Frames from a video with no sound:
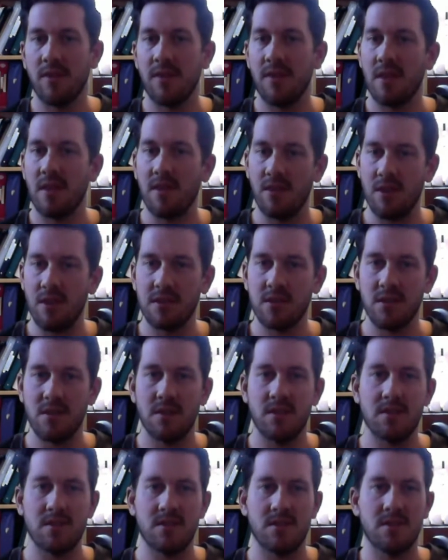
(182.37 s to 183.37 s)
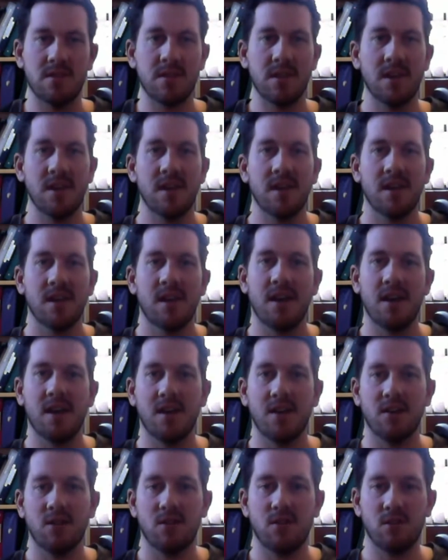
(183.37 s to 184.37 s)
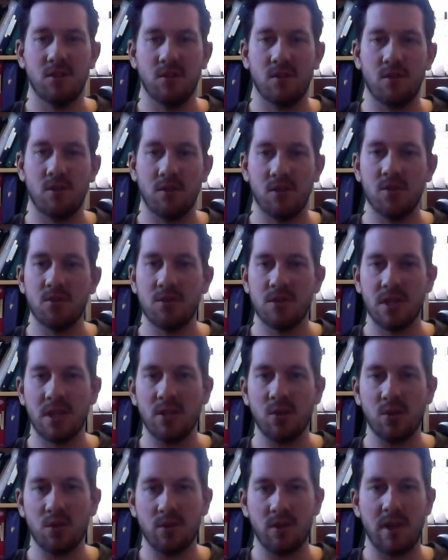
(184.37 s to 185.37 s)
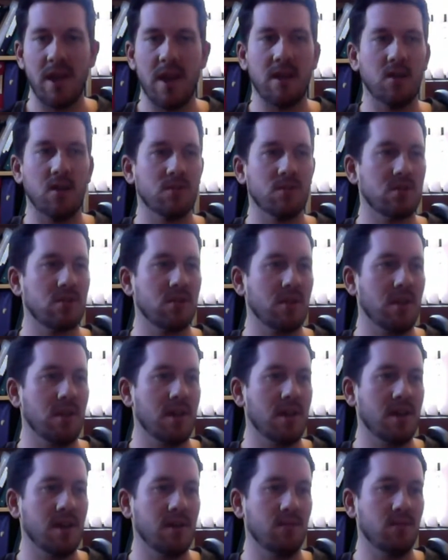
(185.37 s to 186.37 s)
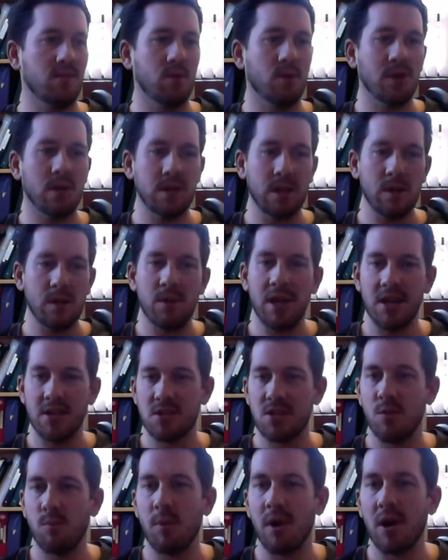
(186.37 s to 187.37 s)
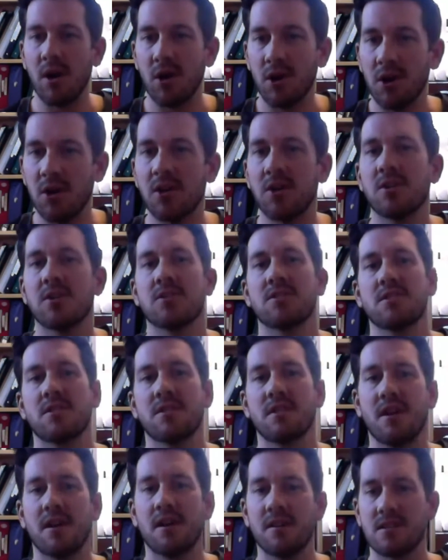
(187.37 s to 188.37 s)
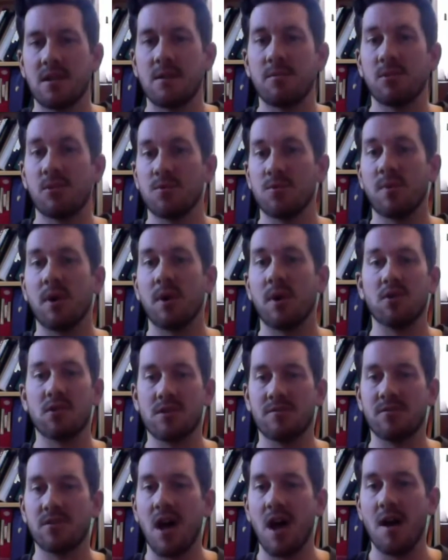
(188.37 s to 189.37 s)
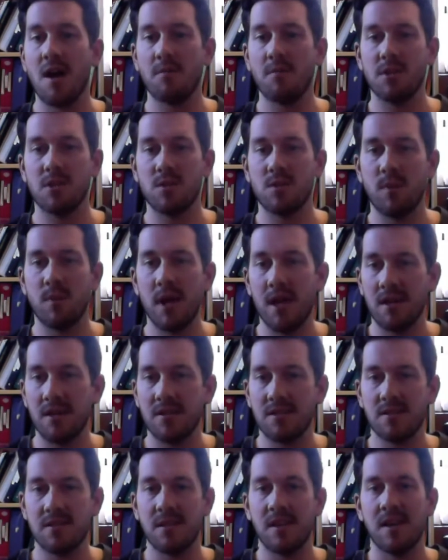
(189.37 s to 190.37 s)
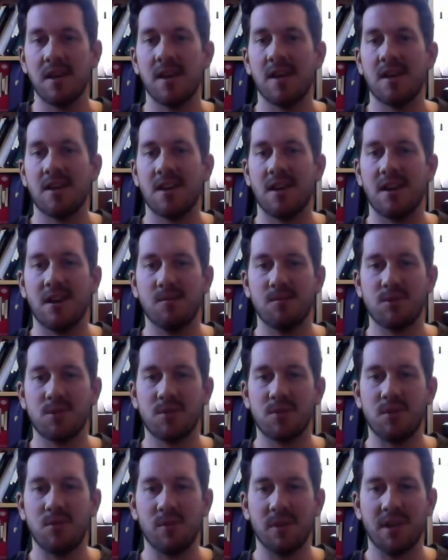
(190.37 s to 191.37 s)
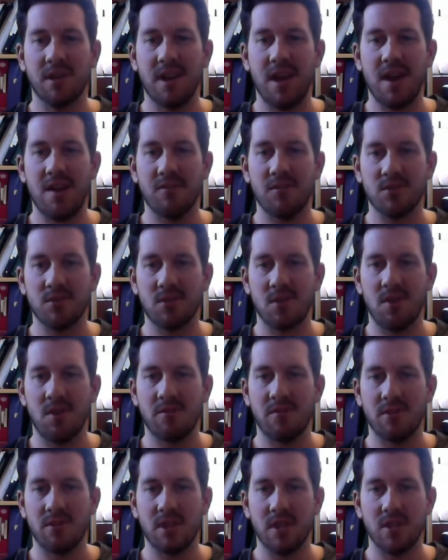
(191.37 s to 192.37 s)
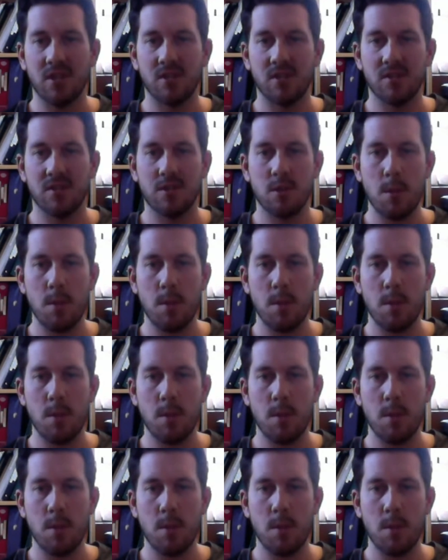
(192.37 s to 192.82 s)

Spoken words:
And this is, using Google Hangouts eliminates the barriers, some of those barriers of time and space, so that we can have those conversations.